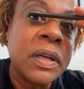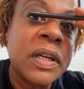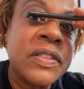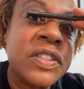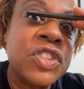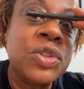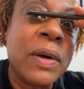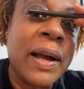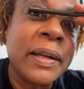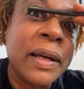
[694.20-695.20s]
Because it's
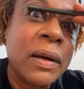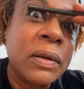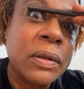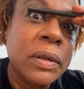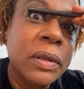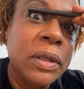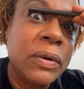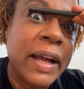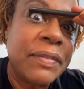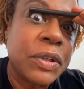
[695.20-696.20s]
dry now. You
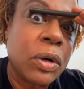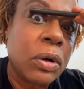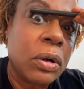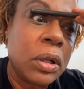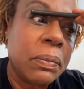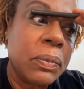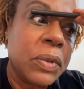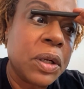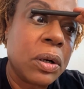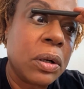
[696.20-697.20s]
don't have to curl them
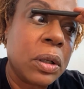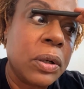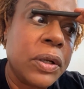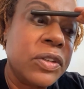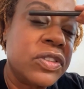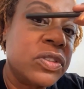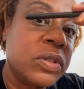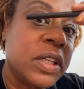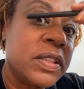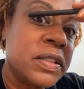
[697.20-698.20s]
with a curler. You can just do
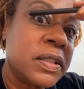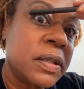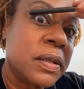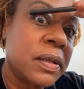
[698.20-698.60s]
this.